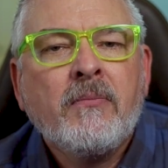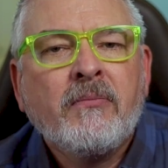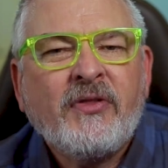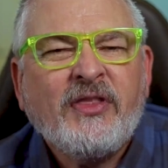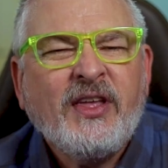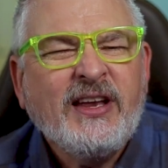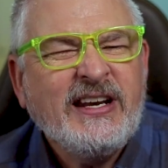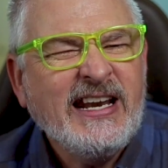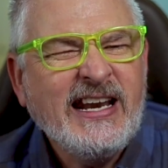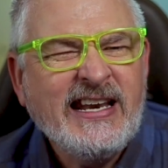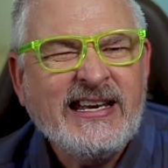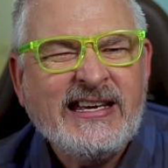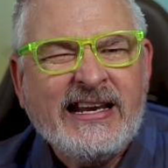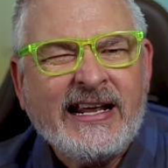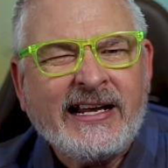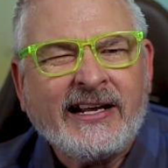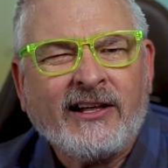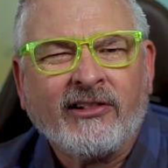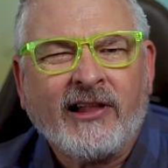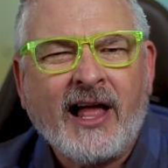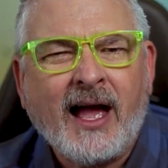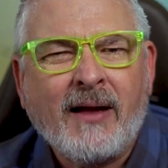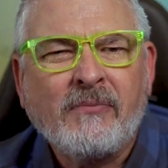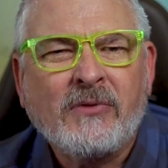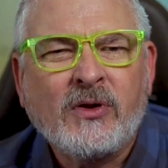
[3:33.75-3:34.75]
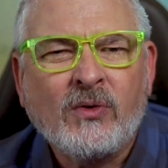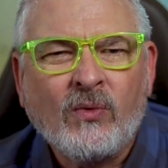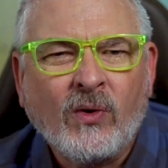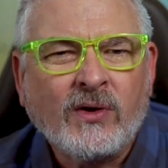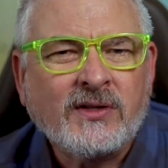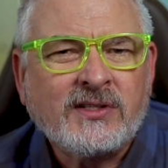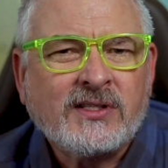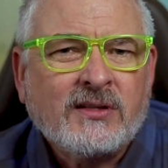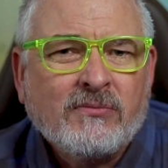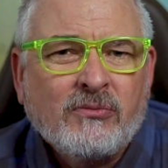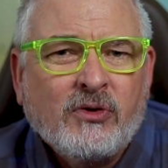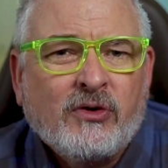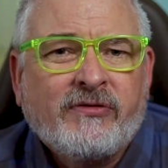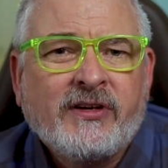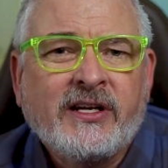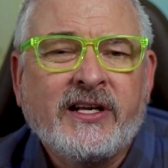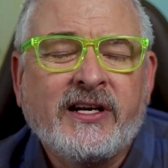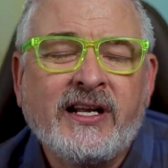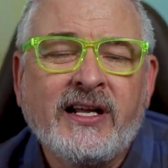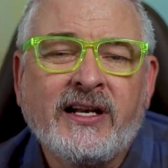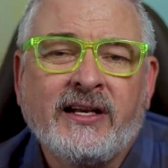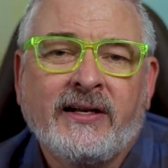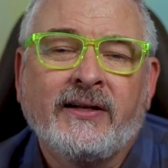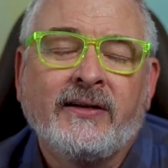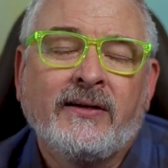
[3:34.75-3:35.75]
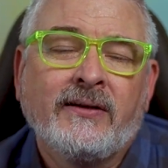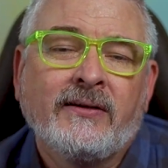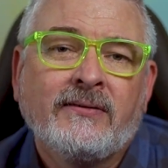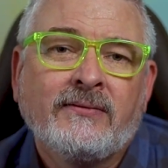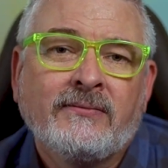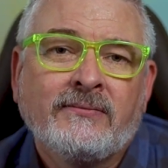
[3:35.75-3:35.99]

but they did niggle at me once the movie had ended.